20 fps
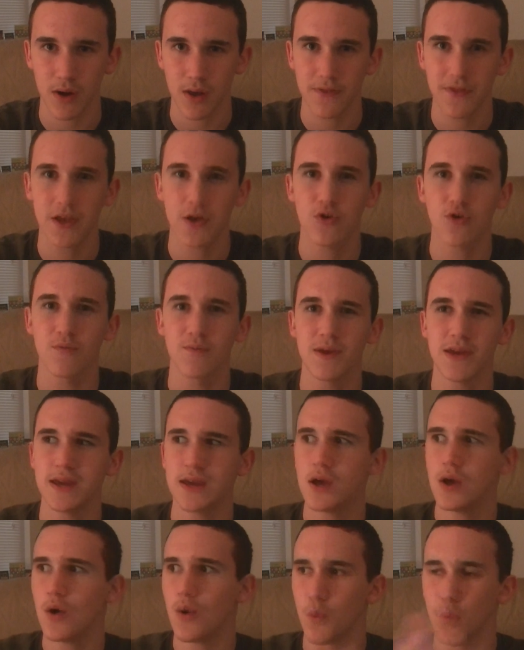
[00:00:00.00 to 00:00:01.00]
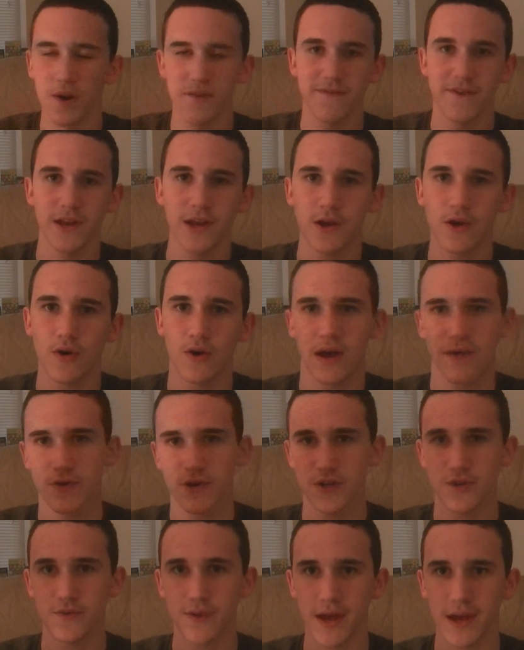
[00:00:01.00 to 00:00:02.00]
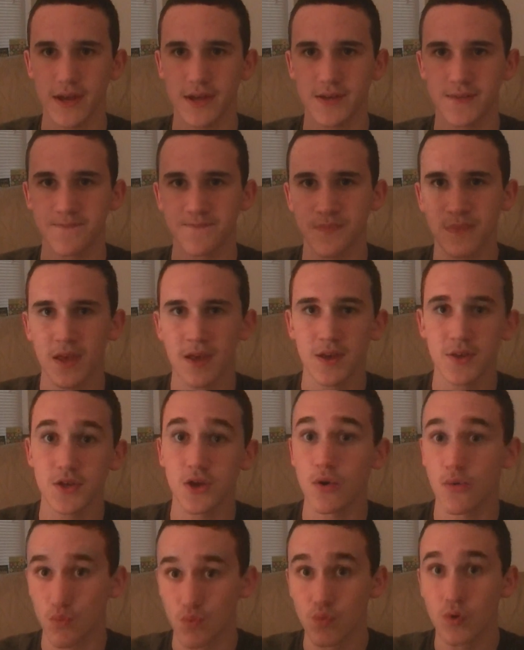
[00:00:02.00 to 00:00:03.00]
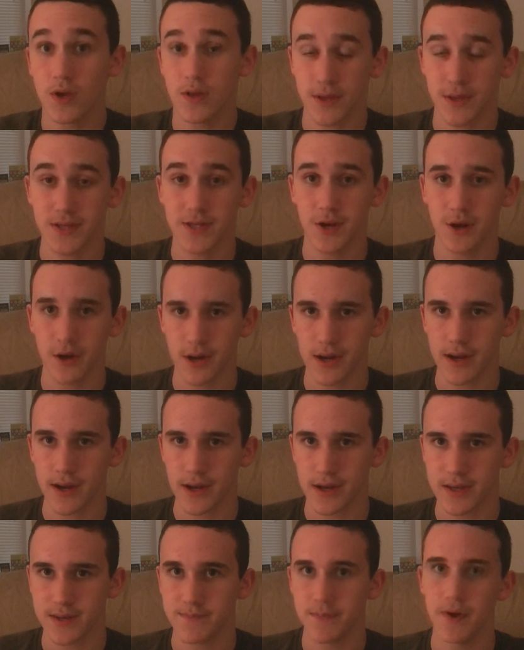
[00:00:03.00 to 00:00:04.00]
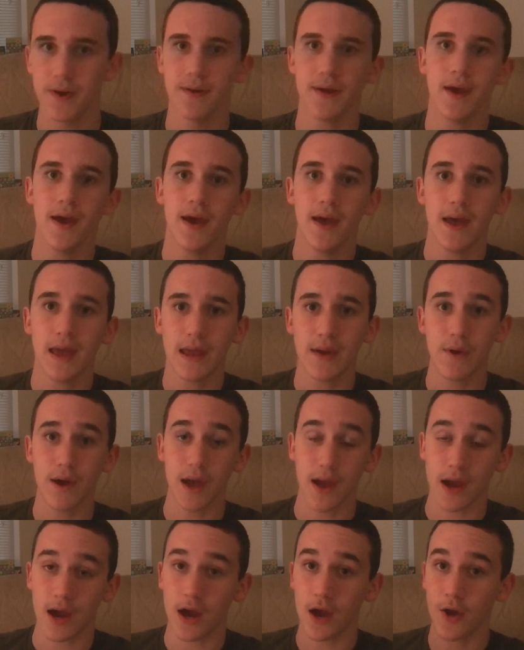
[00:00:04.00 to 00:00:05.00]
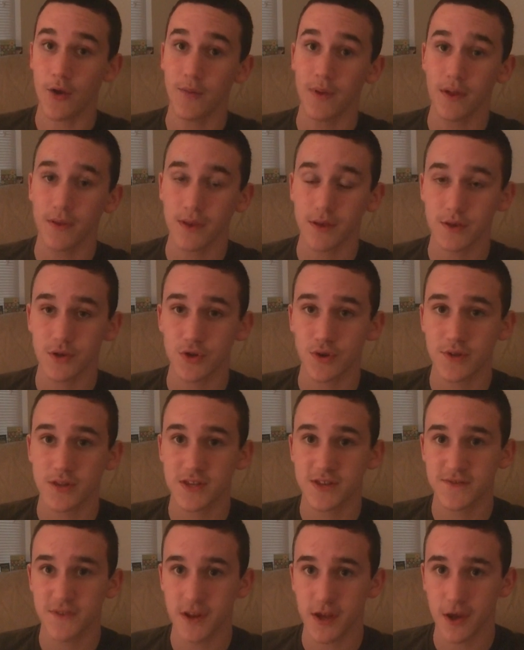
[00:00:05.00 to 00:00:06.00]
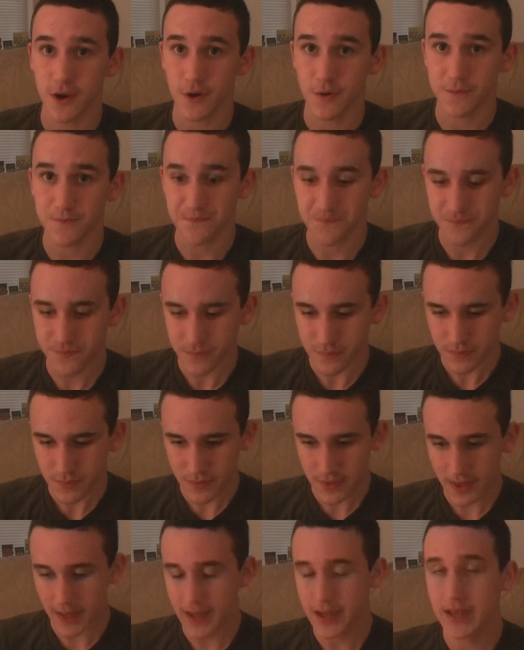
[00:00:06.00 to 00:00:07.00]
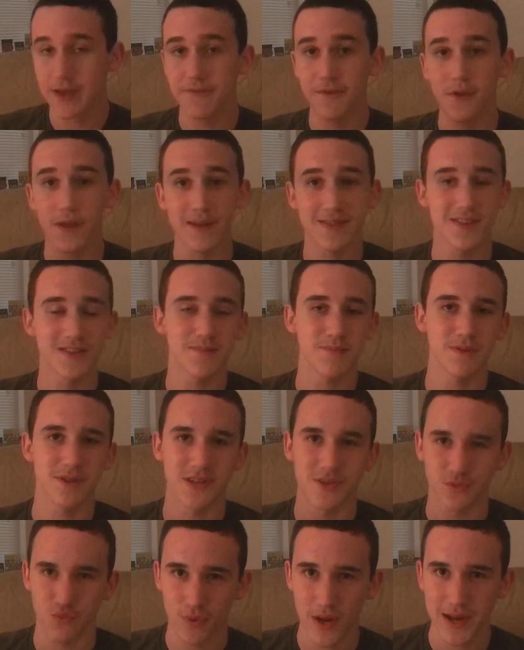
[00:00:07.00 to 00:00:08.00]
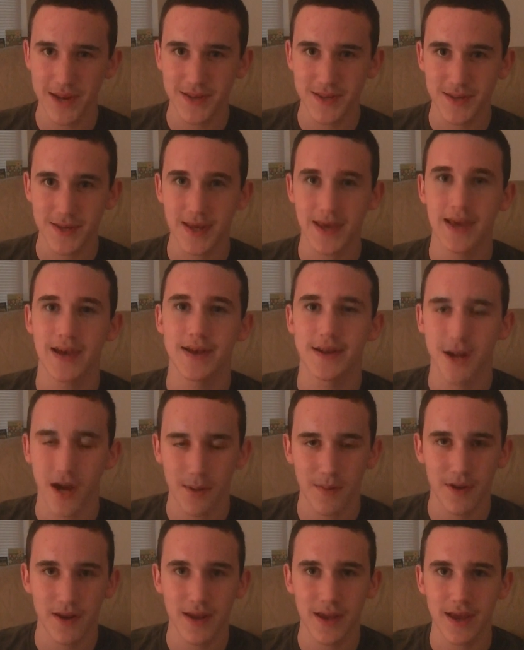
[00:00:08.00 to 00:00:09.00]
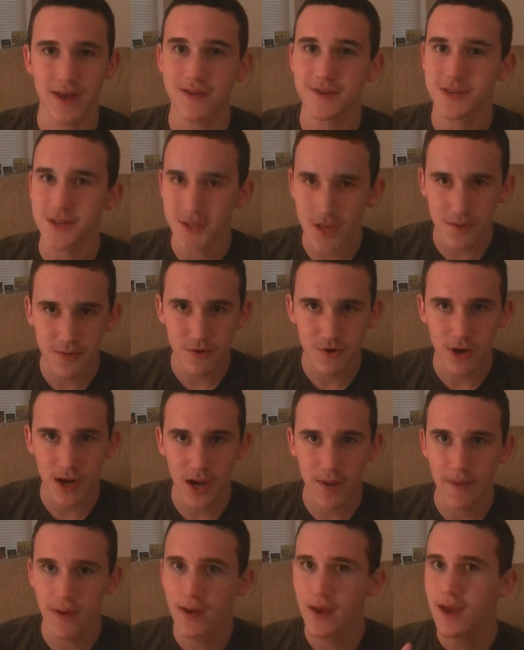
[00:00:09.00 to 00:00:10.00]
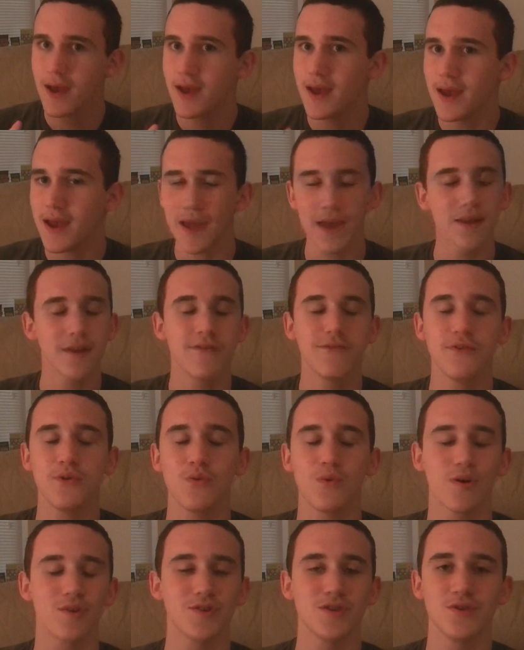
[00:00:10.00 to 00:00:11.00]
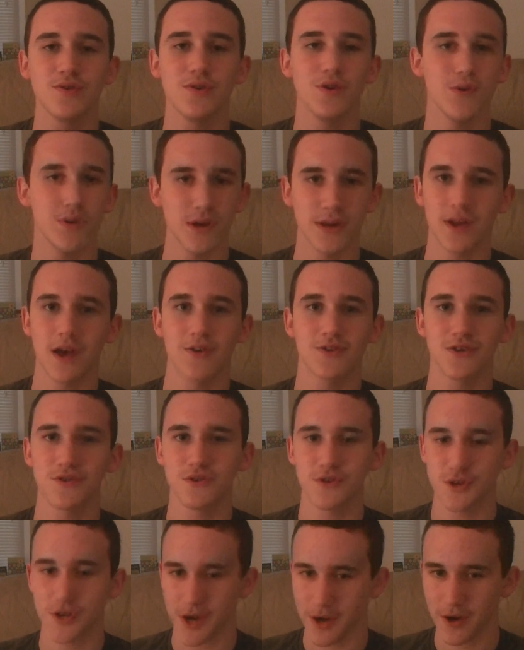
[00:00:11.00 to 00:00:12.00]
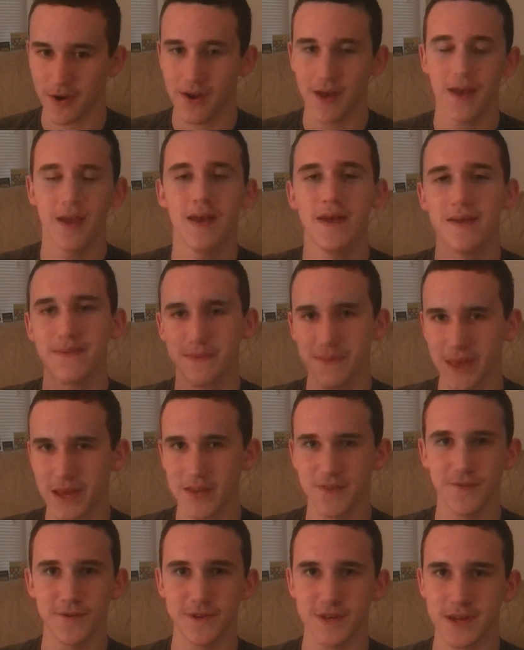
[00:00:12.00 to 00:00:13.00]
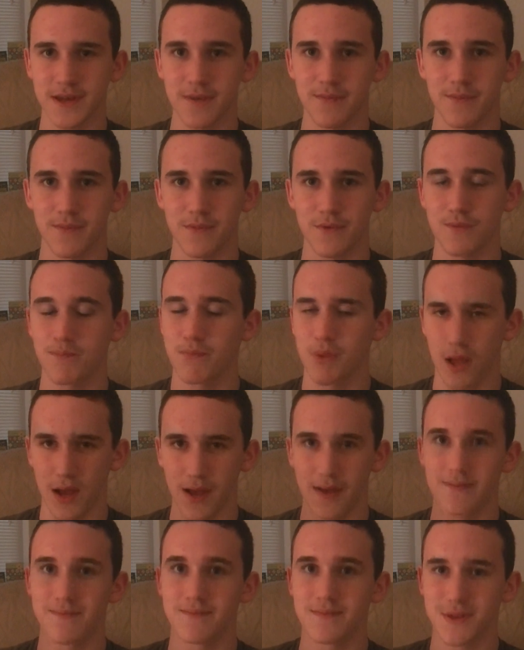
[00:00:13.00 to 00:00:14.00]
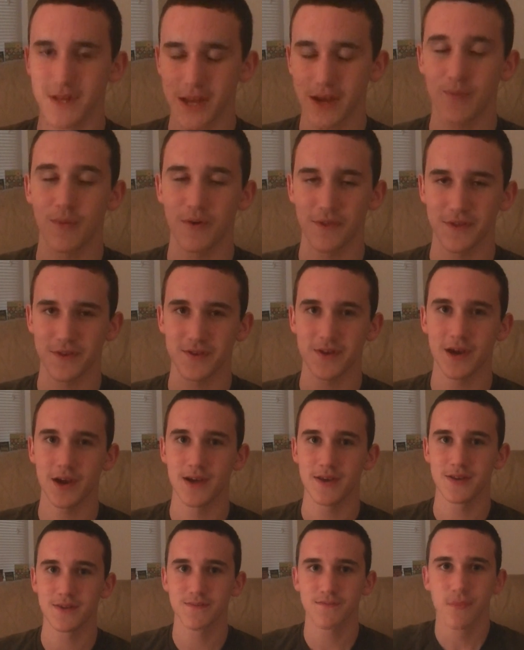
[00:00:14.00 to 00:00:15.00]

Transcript: I think it will be one video every 2 days. So really sorry guys, but anyway, I hope you enjoyed this video. And if you like this, please rate and comment and subscribe. And if you want to, you can also share. Thanks for sticking with us, guys.